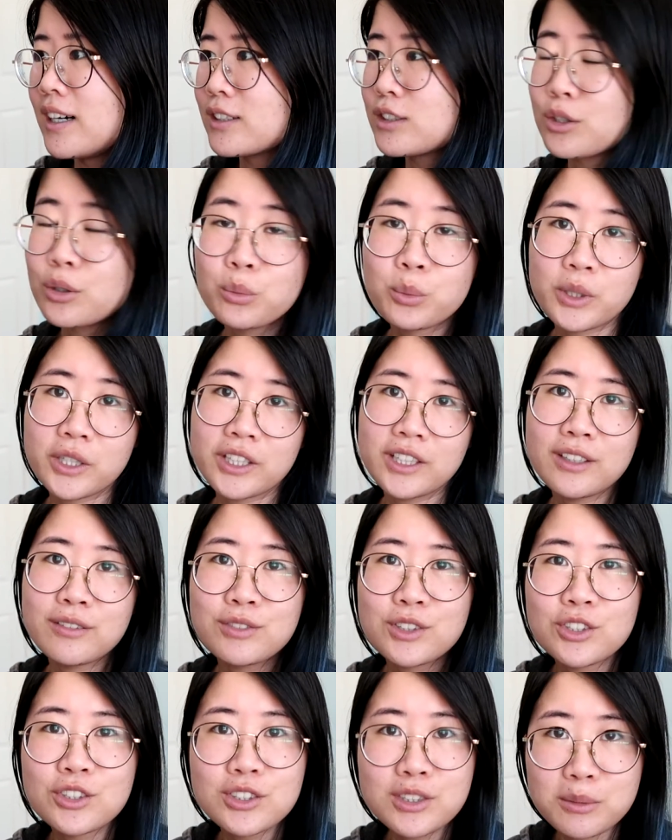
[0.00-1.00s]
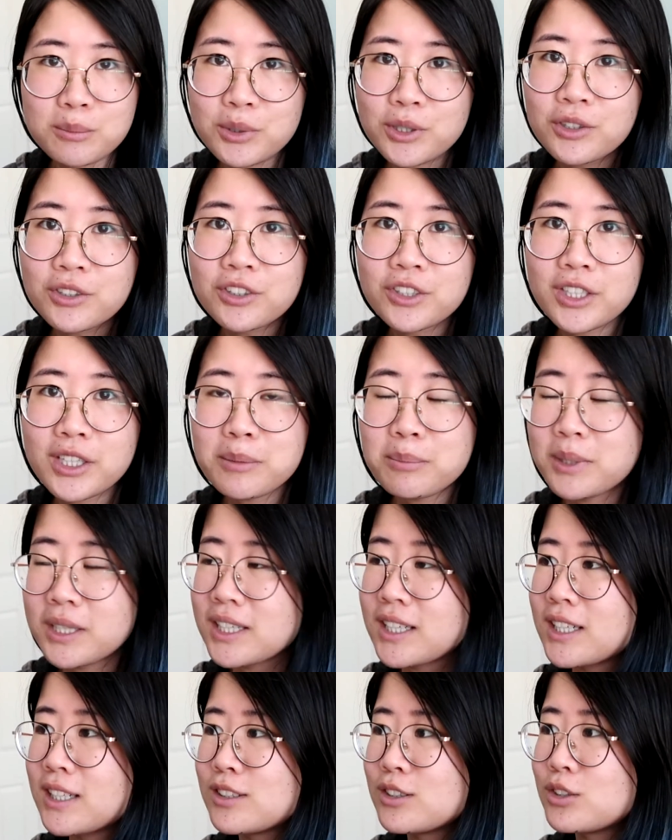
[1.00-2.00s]
Don't worry if you're using Procreate,
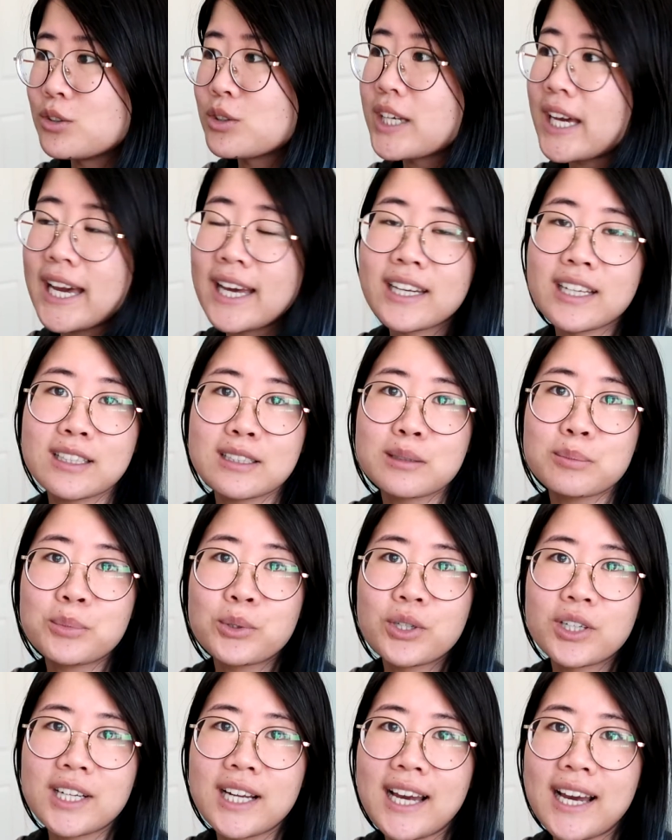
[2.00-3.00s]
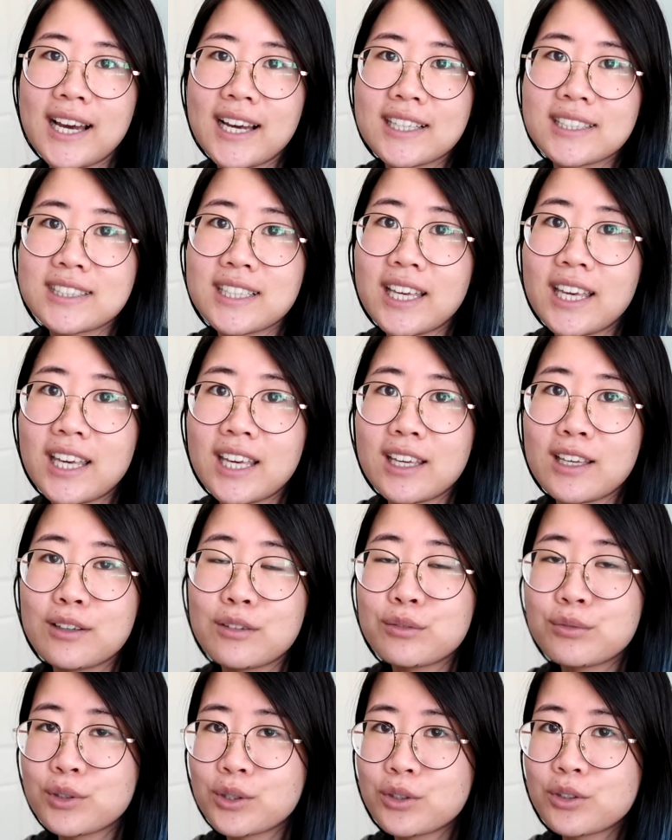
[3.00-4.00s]
because you can export as a
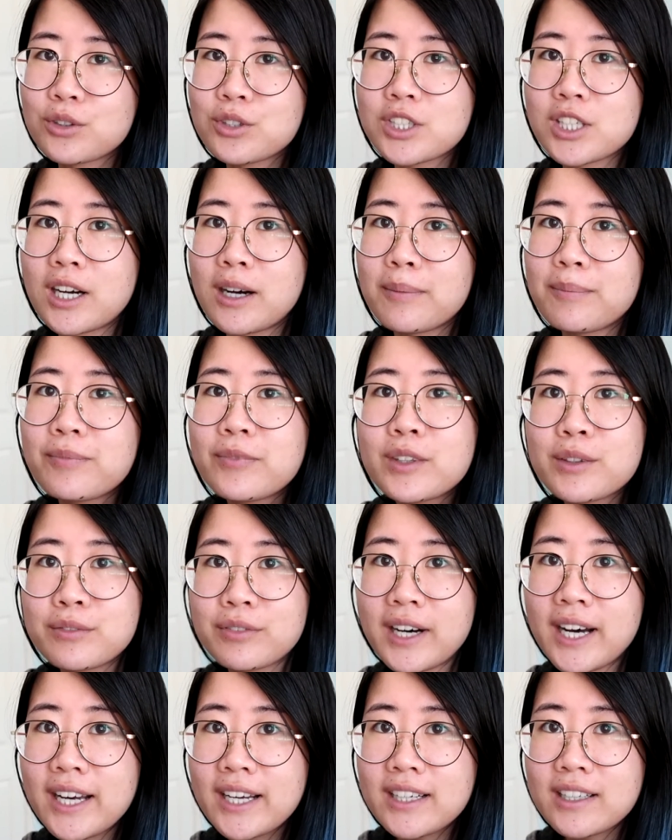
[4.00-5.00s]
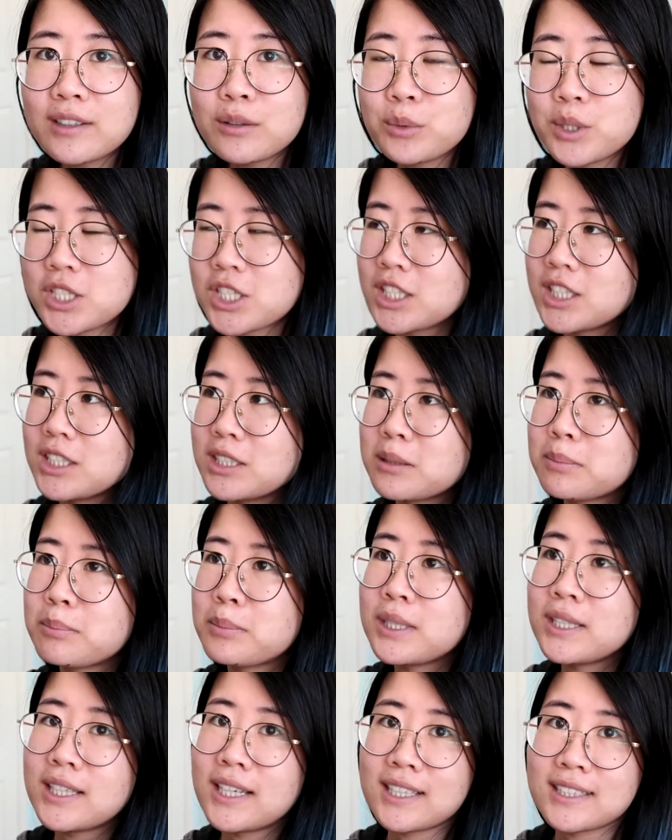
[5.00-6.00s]
Photoshop file, which is
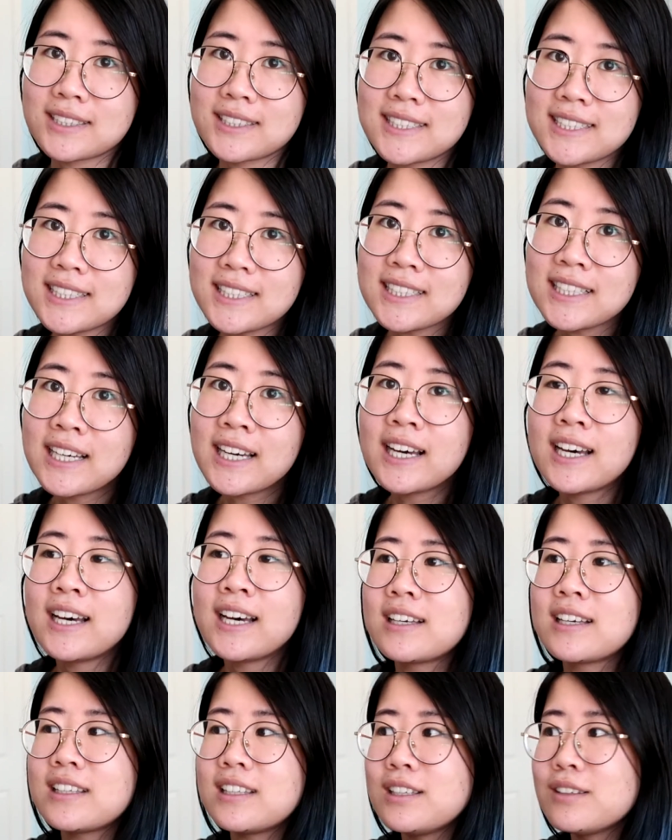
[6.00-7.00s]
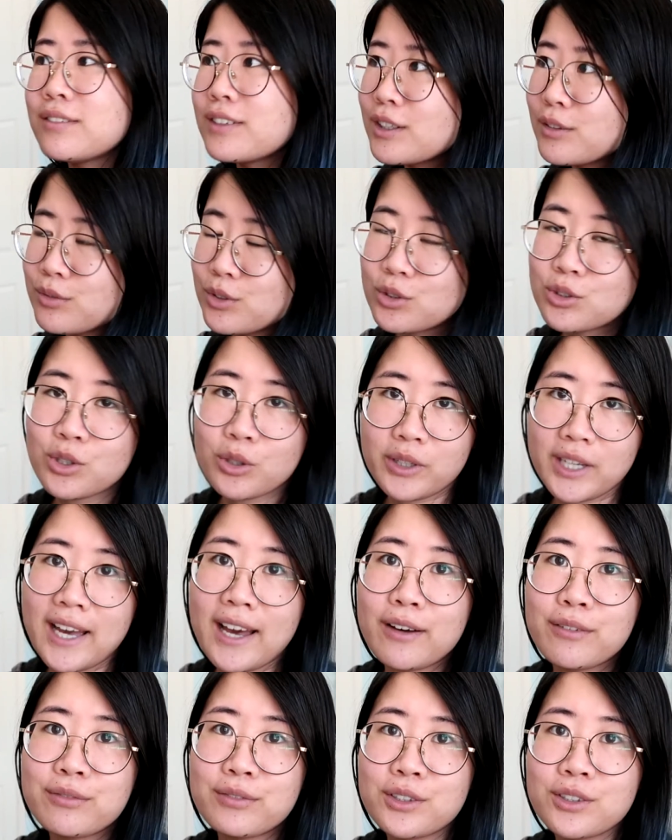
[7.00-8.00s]
PSD, even if you don't
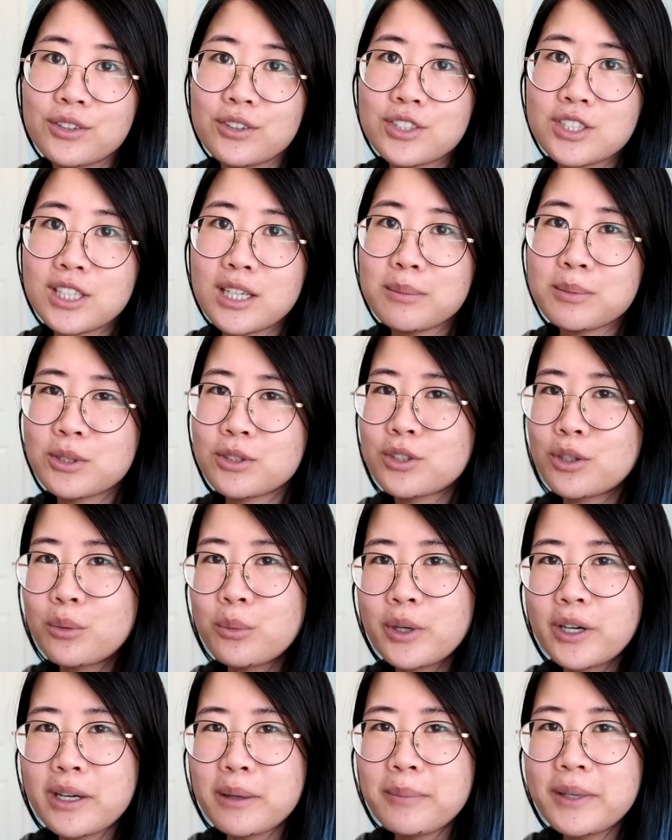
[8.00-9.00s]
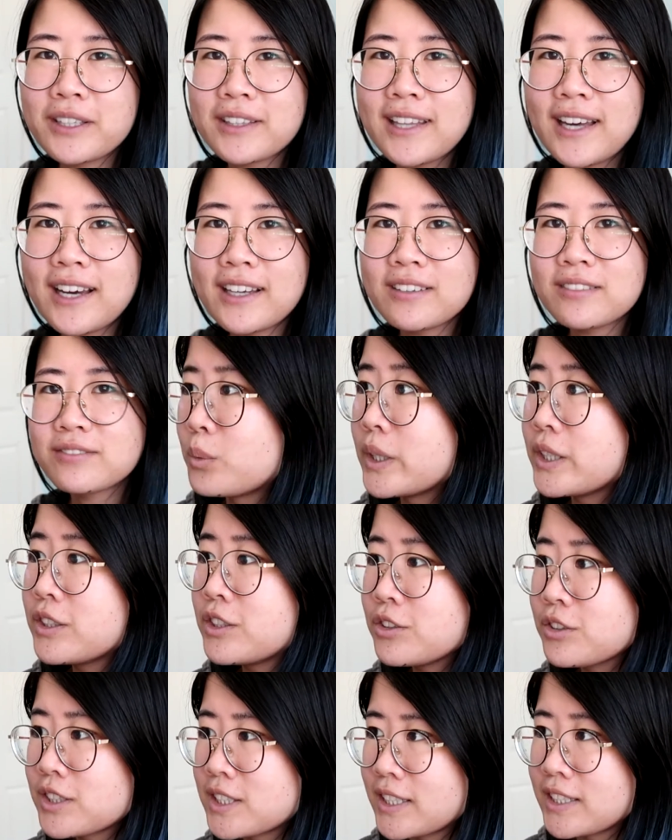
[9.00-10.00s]
have Photoshop, so don't worry about that.
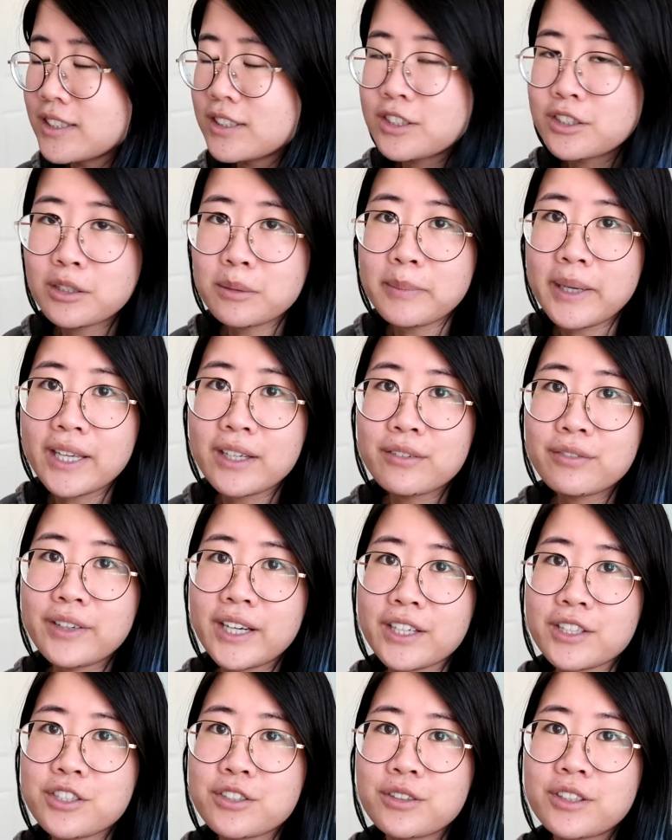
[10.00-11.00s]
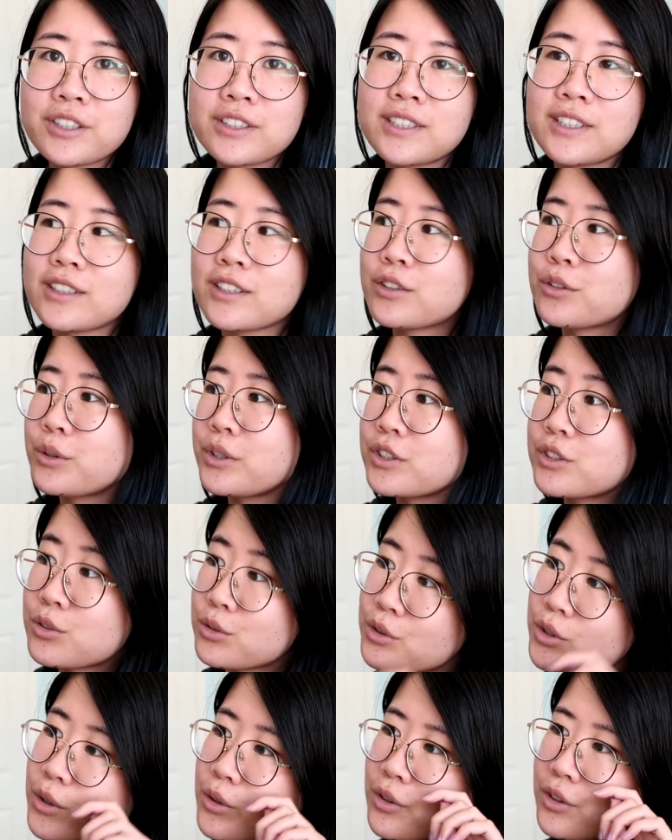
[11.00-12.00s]
Once you send it to your manufacturer, they're going to
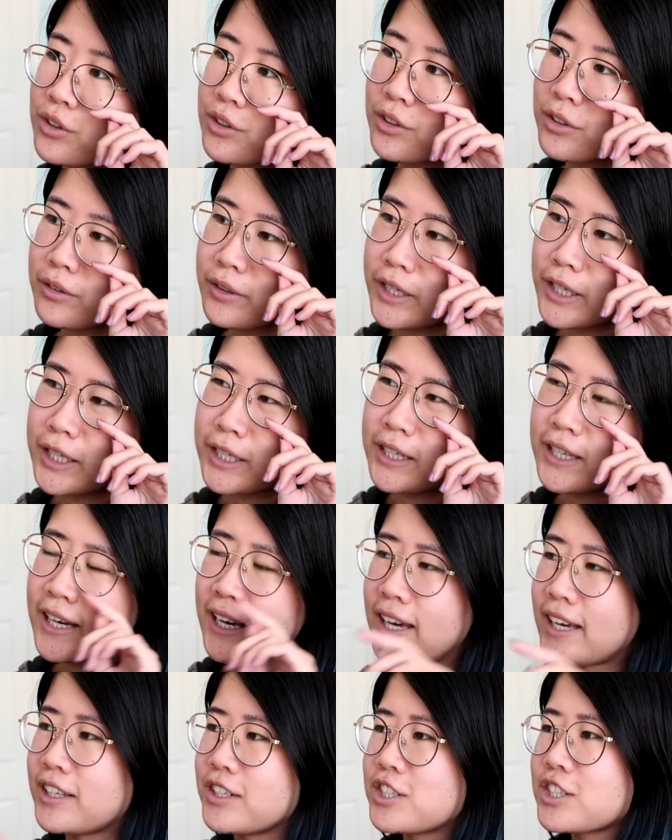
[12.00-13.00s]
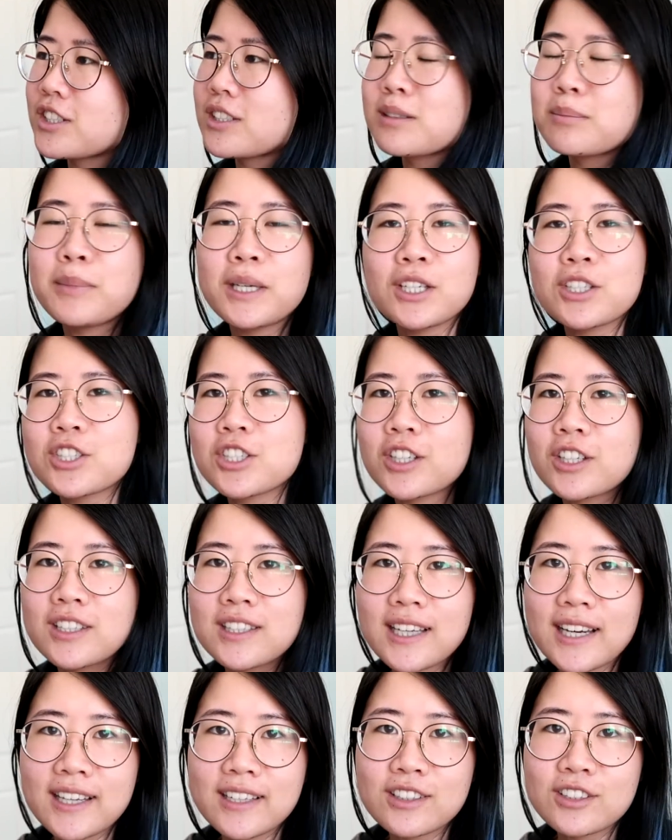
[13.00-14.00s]
go through it and just make sure
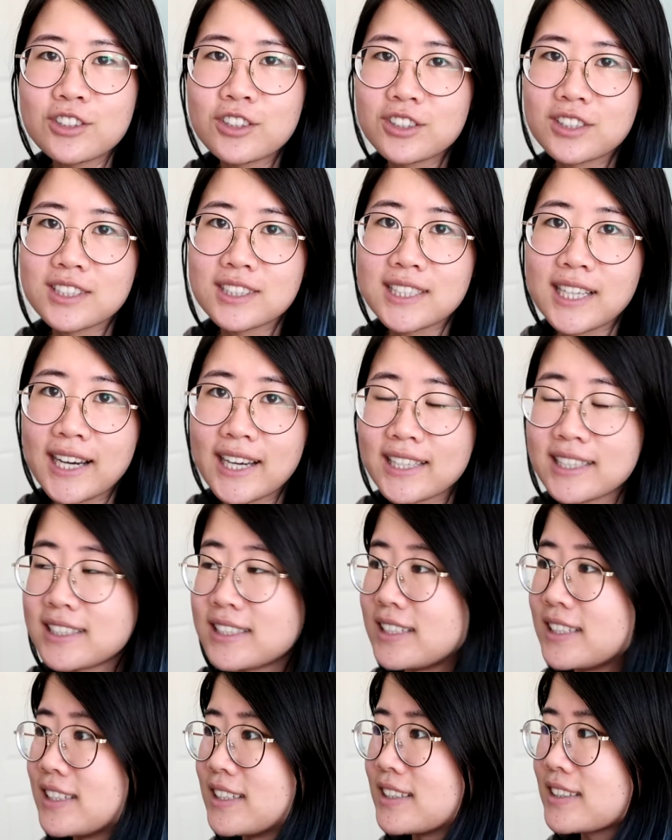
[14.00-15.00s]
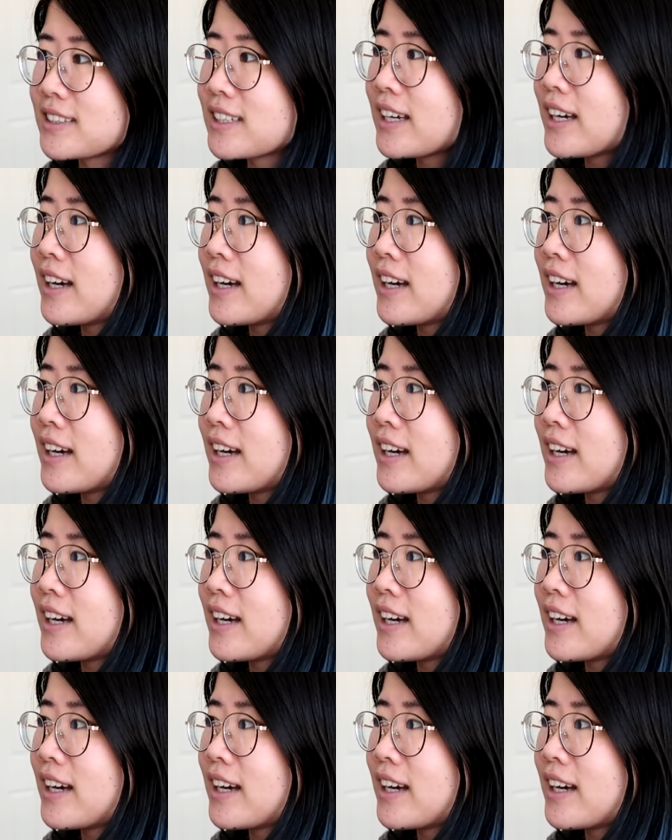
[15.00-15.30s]
that your design is